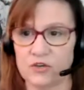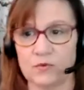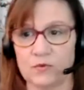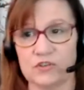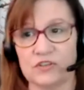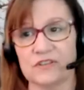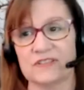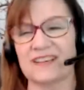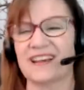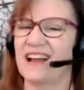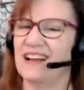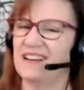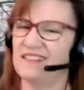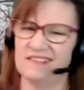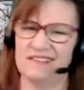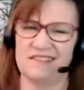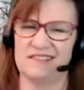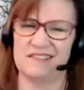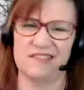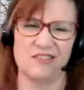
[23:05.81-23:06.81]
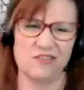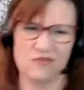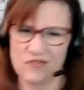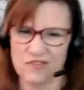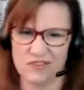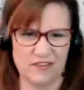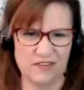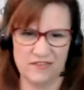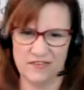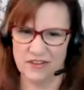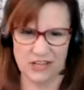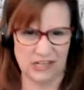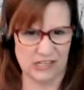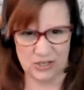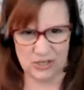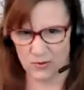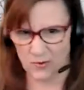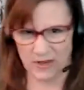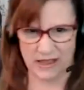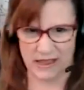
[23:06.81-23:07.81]
which is like, I just don't really feel like
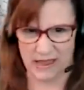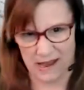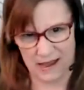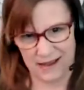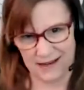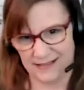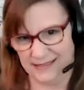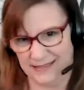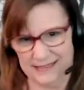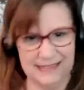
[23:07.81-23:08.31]
doing that.